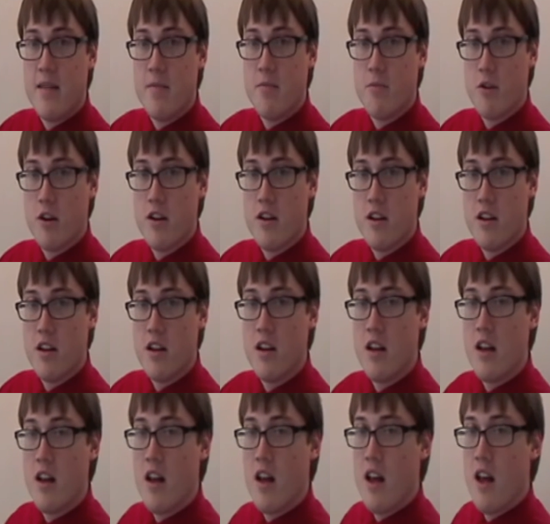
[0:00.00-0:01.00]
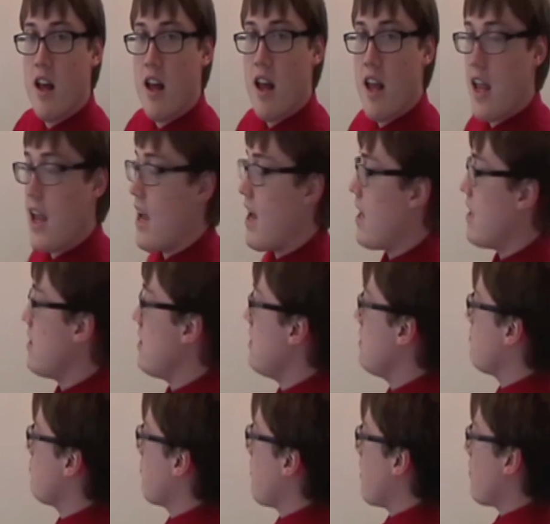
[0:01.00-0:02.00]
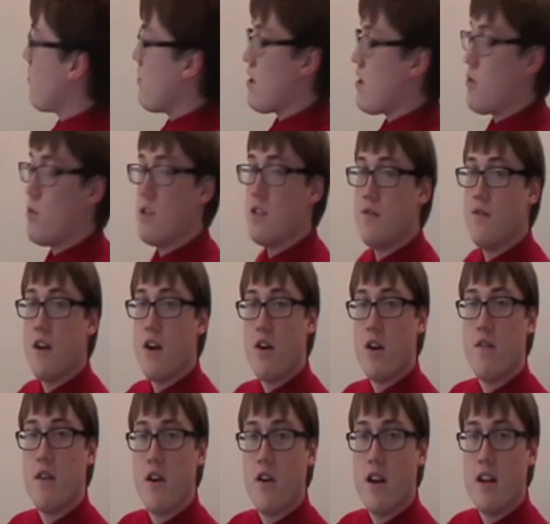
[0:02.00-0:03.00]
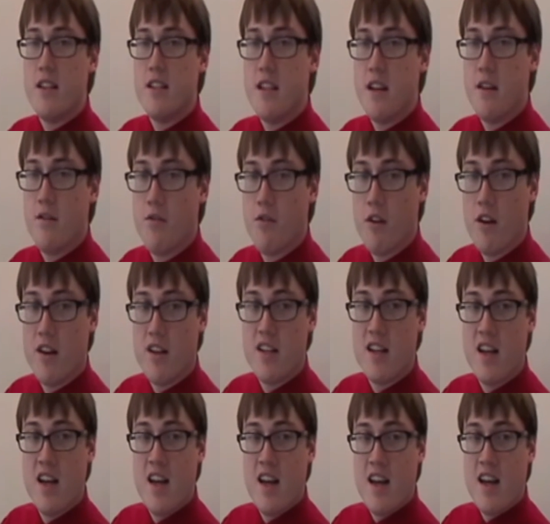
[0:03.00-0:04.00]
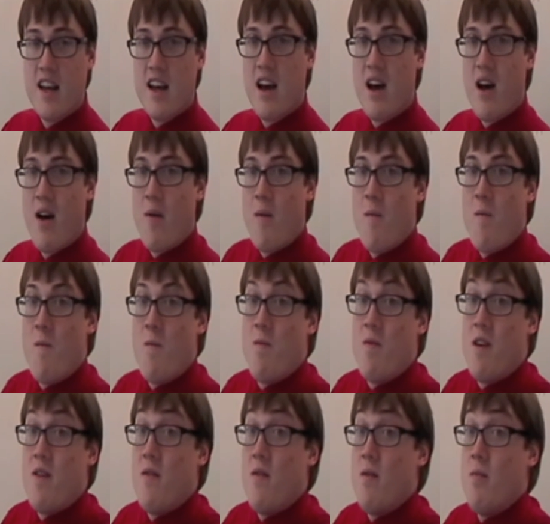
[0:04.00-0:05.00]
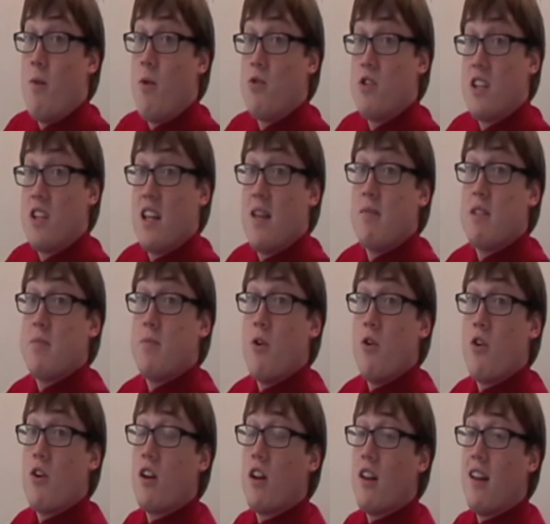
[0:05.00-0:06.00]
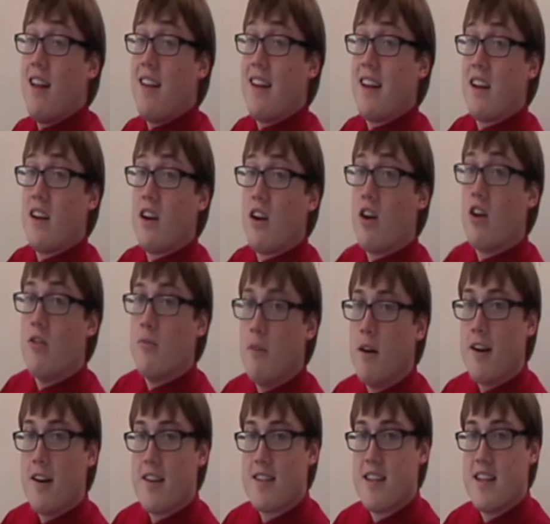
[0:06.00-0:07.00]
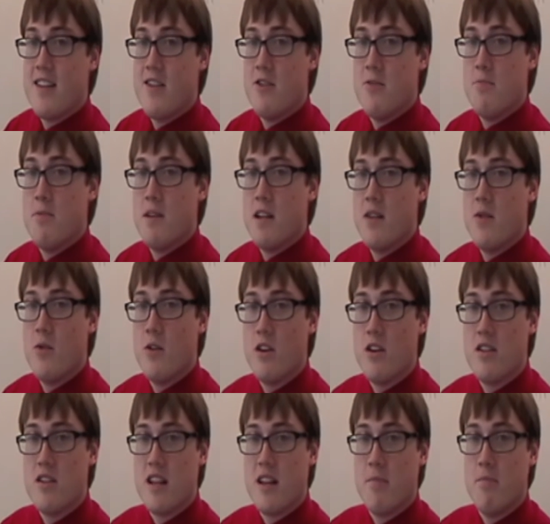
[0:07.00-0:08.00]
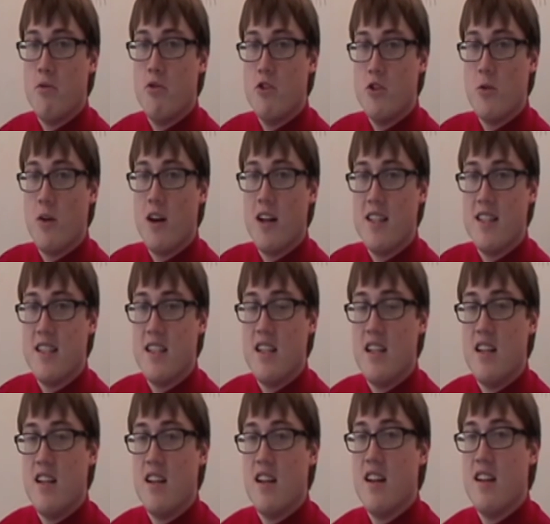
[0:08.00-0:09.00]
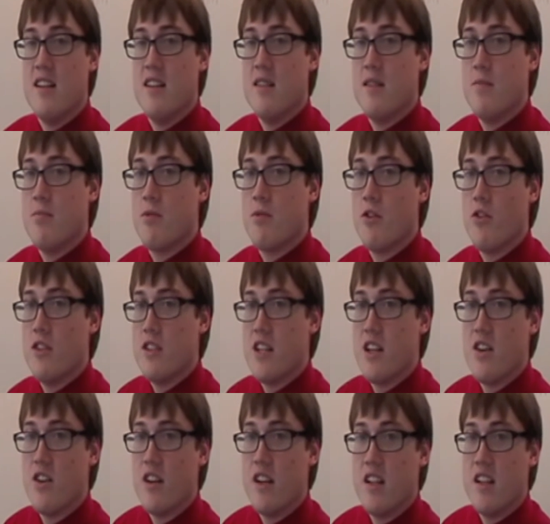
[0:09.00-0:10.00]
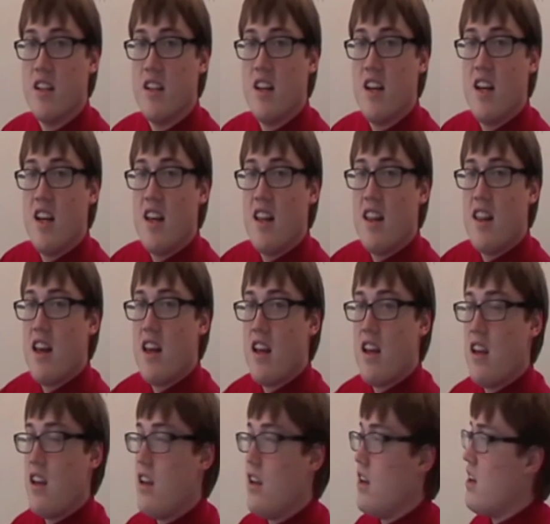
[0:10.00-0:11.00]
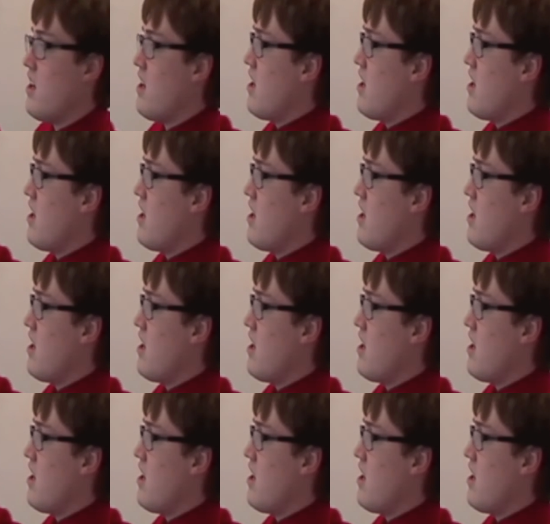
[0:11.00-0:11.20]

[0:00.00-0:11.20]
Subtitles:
Britain. And his rhetoric was very, very different. Most of them spoke a lot like Karl Marx. They used big words like bourgeoisie and proletariat. They